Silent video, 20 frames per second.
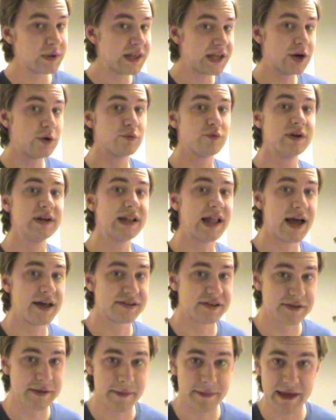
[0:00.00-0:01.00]
what they don't
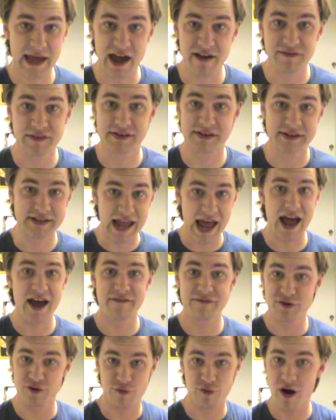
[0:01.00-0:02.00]
realize is that they have the
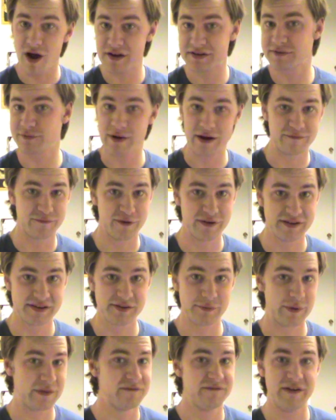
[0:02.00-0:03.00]
staff
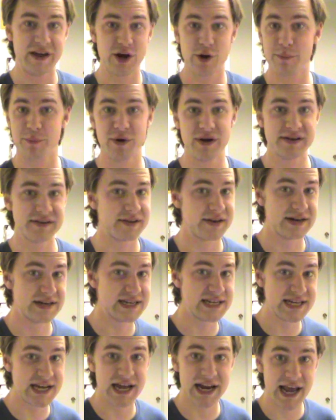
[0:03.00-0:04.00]
cross-referenced with fingerprints and
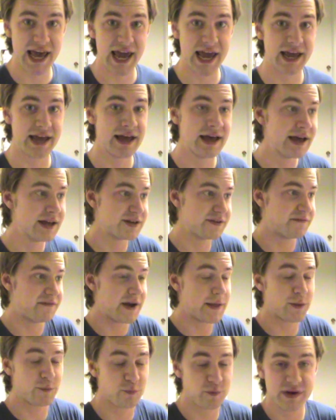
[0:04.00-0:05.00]
DNA to
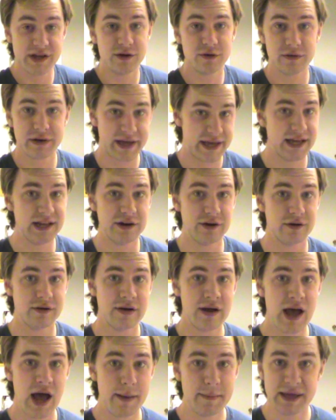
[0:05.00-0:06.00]
find the real killer.
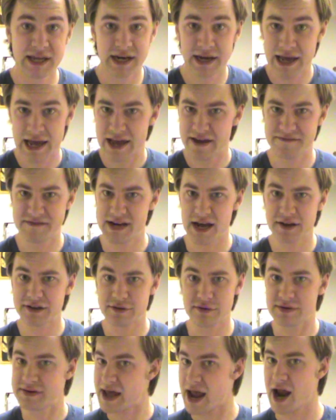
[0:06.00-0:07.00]
I mean, if
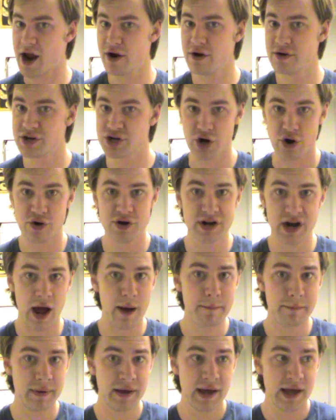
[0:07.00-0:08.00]
Dexter's hair turned
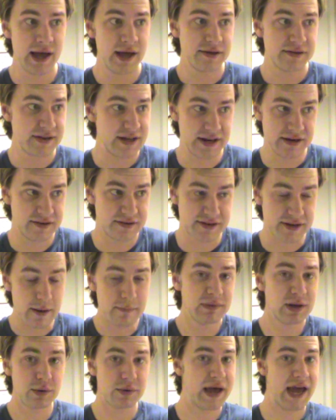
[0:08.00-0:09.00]
up in
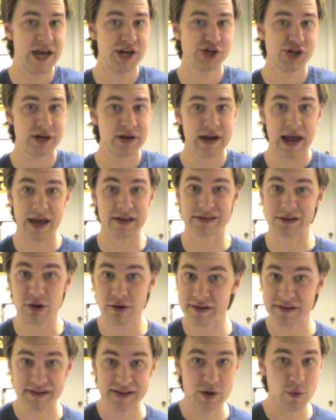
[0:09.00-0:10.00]
some location, as
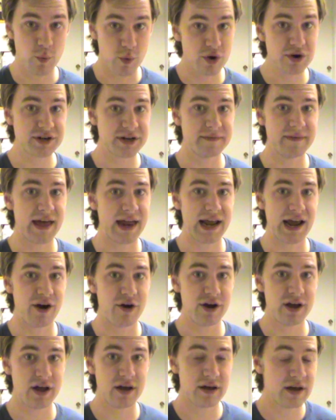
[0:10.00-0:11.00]
long as he worked in that
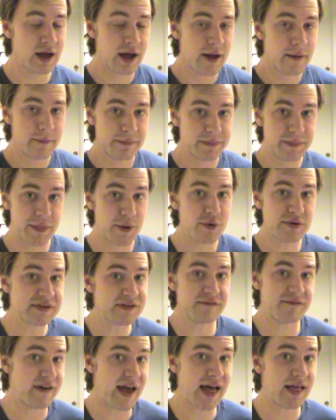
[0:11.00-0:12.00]
area, there's
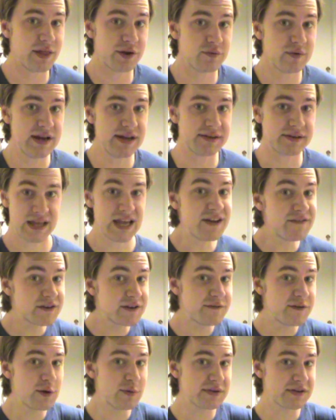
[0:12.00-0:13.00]
a valid reason. Even
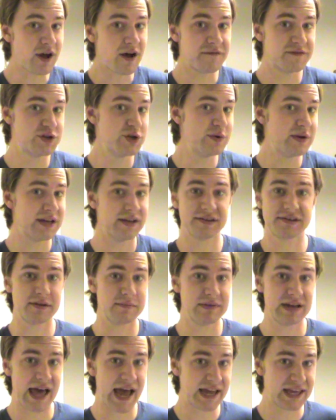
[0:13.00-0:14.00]
if he was off duty and
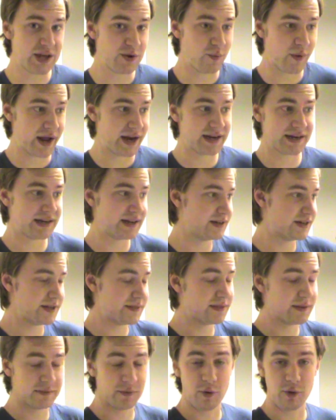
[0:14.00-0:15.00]
some lackey went and
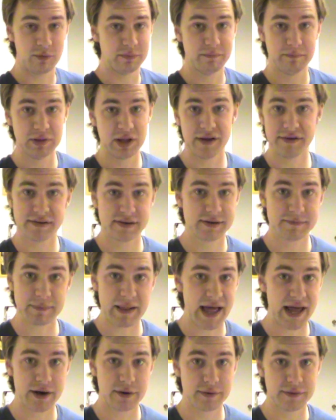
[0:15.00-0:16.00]
did the whole blood
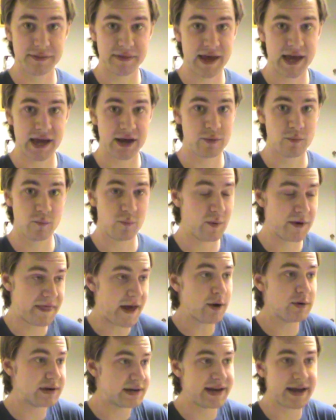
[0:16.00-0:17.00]
splatter thing
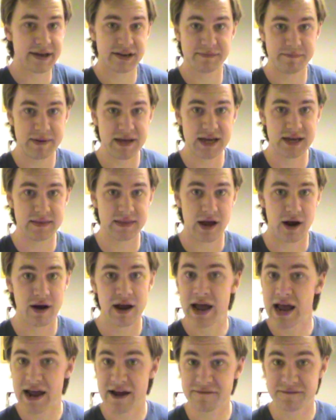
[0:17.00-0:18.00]
without Dex being there,
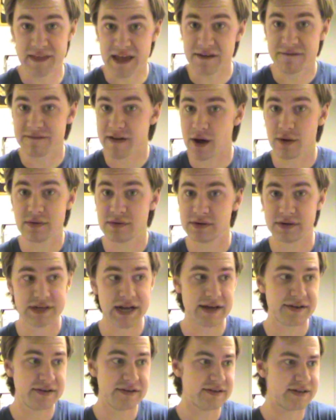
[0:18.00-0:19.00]
if they found
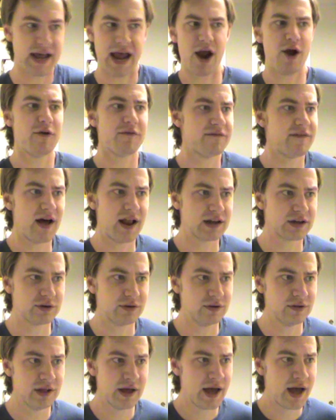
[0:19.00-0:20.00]
Dex's hair
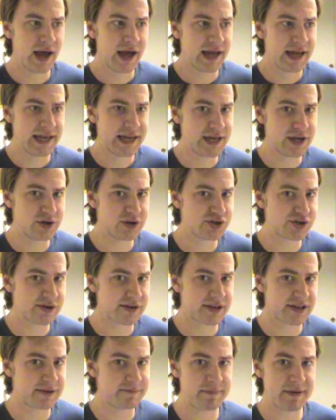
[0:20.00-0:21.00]
follicle, he could
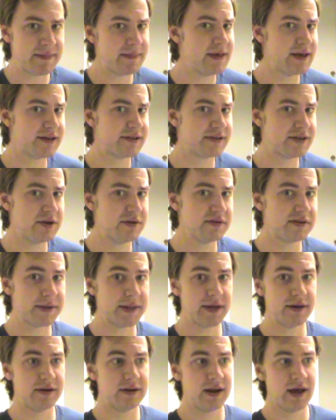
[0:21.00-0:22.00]
just spin the excuse
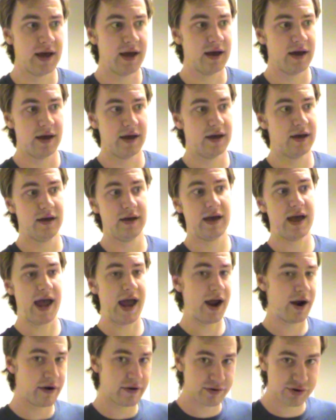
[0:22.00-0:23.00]
that
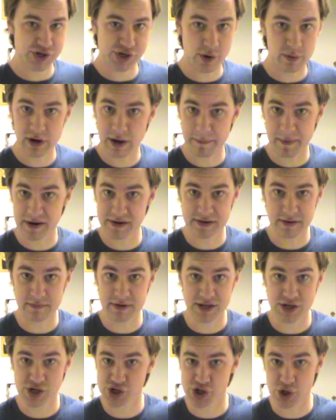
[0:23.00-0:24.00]
hair showed up on
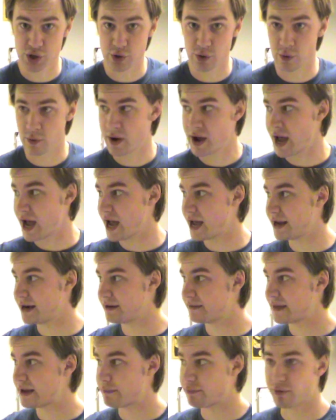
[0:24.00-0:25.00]
somebody's shoe
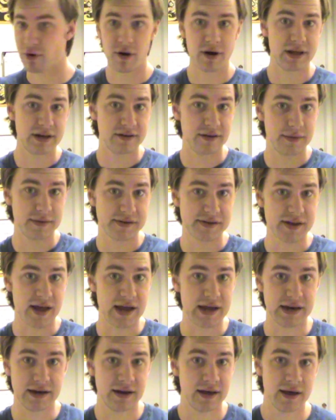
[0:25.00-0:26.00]
and they brought it to the
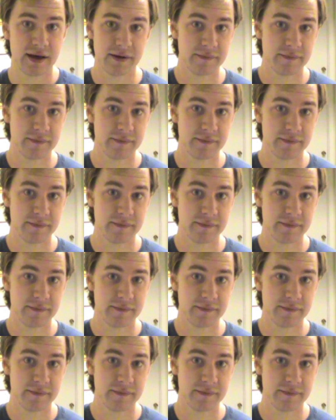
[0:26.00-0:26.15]
site.